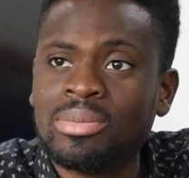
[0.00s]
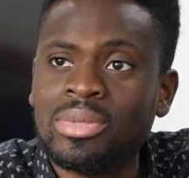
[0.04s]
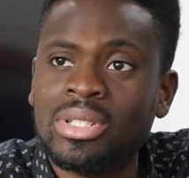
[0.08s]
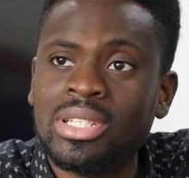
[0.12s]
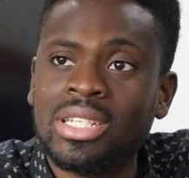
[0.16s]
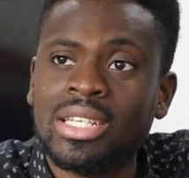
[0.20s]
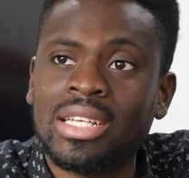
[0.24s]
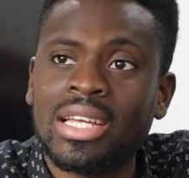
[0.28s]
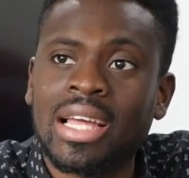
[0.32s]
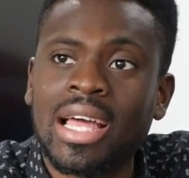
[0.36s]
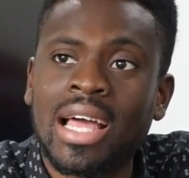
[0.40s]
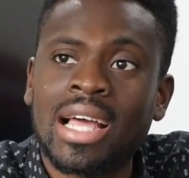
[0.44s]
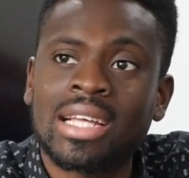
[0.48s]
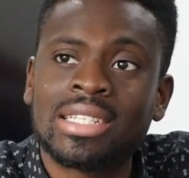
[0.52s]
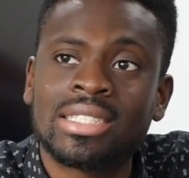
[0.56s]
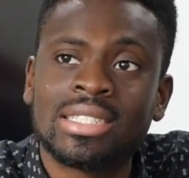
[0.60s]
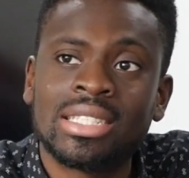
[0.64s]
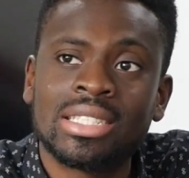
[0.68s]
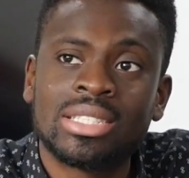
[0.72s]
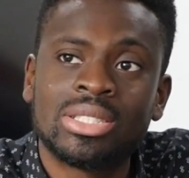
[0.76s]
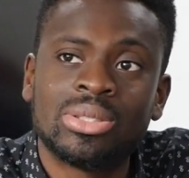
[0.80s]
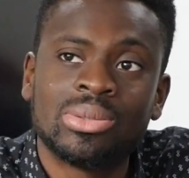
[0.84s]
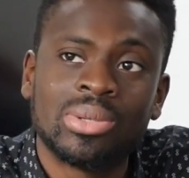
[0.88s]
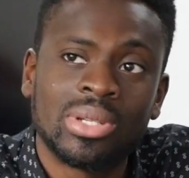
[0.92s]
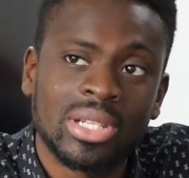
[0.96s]
meaning
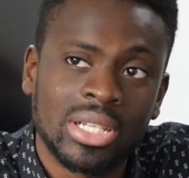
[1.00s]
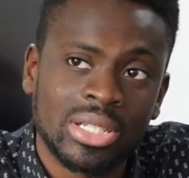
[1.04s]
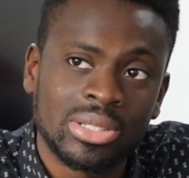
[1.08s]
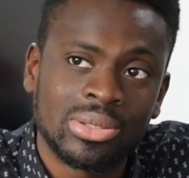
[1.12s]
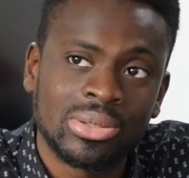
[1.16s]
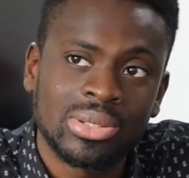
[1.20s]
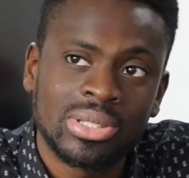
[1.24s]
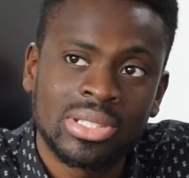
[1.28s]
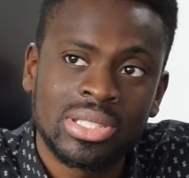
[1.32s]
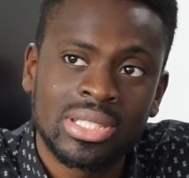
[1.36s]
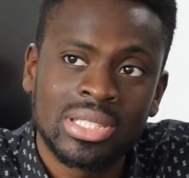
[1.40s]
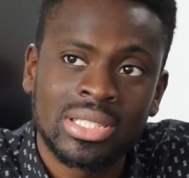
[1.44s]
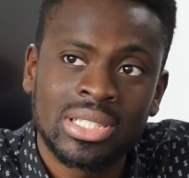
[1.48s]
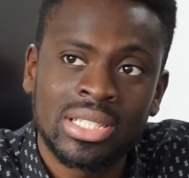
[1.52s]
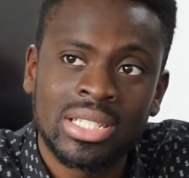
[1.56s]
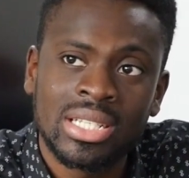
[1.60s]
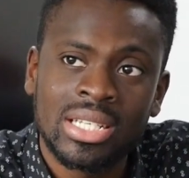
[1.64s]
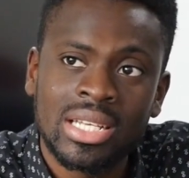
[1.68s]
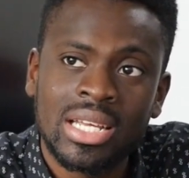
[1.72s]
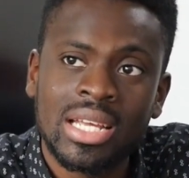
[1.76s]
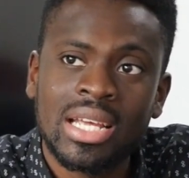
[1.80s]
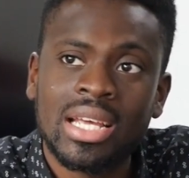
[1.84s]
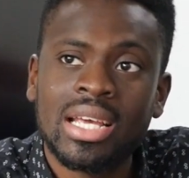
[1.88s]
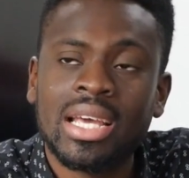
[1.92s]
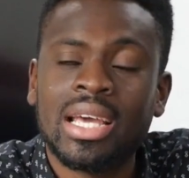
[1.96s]
access to electricity
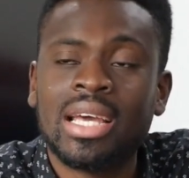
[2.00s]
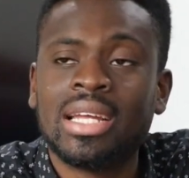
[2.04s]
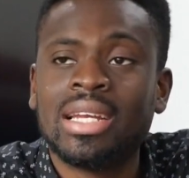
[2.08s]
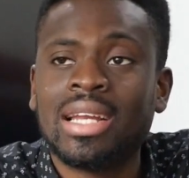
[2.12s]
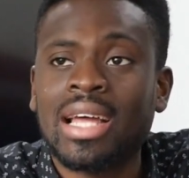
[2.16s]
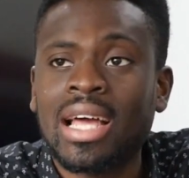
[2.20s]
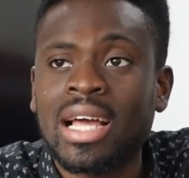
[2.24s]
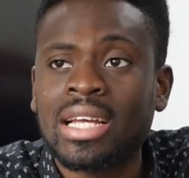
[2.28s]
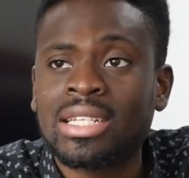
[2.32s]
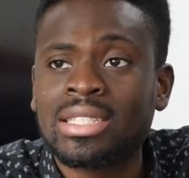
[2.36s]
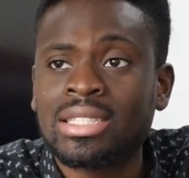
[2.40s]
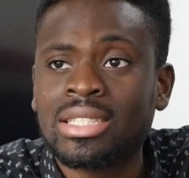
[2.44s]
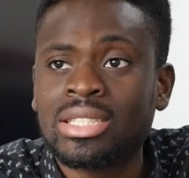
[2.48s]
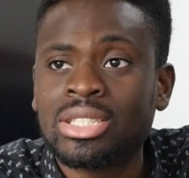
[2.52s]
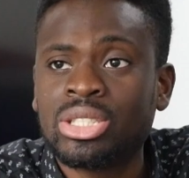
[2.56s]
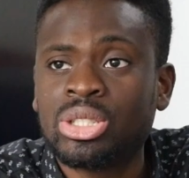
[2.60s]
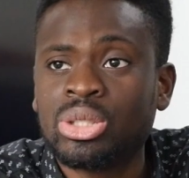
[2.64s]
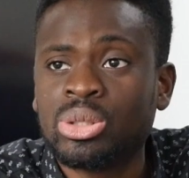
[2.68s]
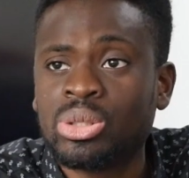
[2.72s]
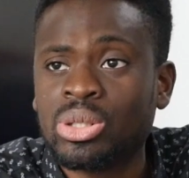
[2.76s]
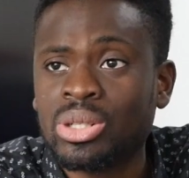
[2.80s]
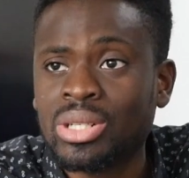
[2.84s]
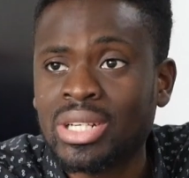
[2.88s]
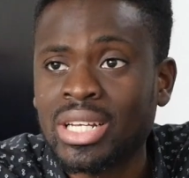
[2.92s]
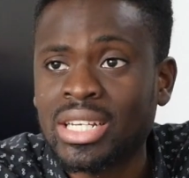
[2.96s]
and access
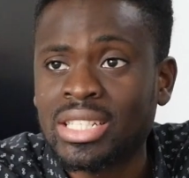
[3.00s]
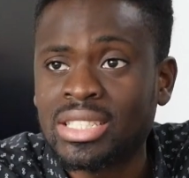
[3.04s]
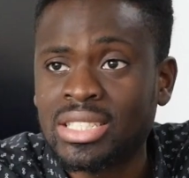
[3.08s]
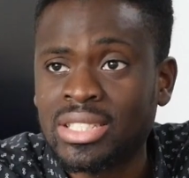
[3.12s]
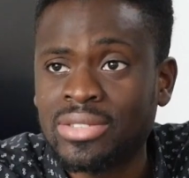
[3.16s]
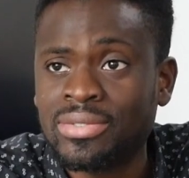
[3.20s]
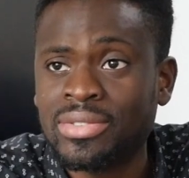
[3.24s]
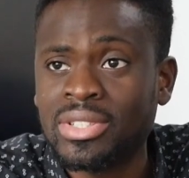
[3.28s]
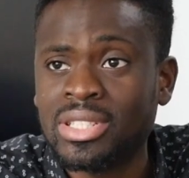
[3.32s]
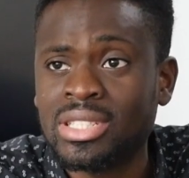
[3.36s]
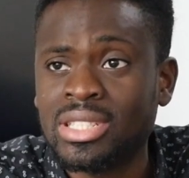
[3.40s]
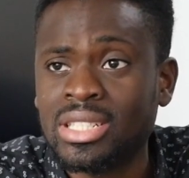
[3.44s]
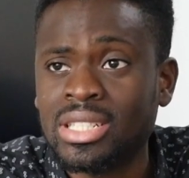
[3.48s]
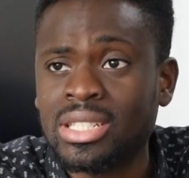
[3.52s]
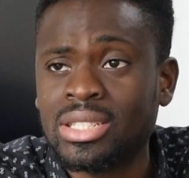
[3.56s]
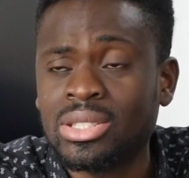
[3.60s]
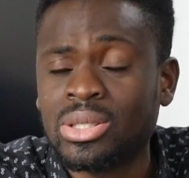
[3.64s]
to connectivity.